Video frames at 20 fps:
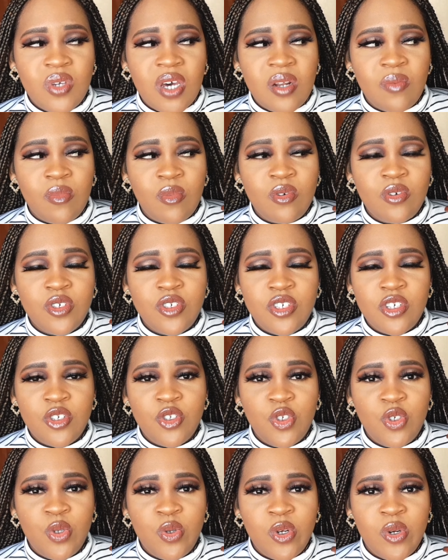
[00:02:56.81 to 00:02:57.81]
one more so
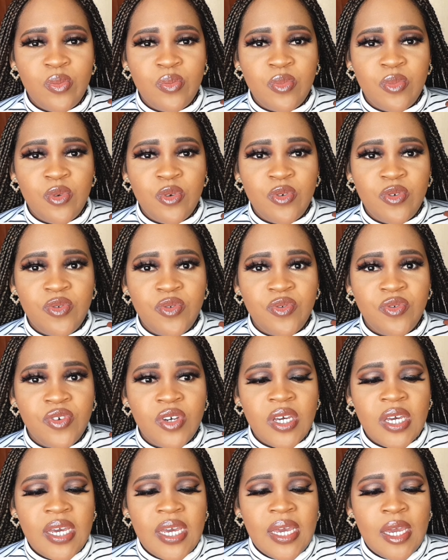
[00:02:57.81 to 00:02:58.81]
to remove
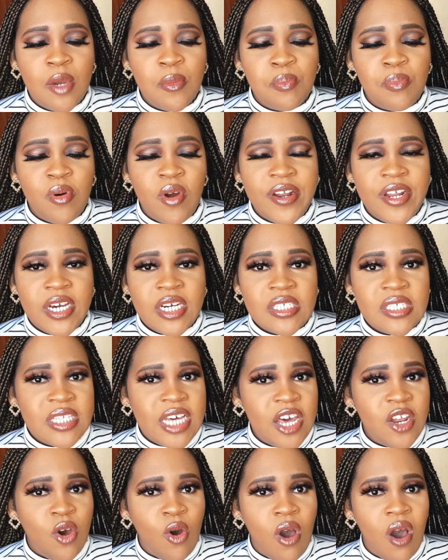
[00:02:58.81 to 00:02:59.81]
products
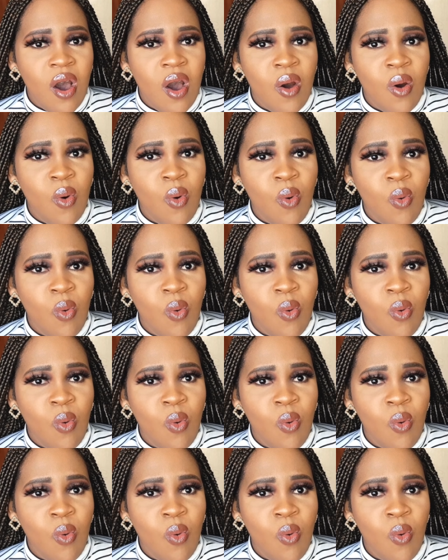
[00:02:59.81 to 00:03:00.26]
that are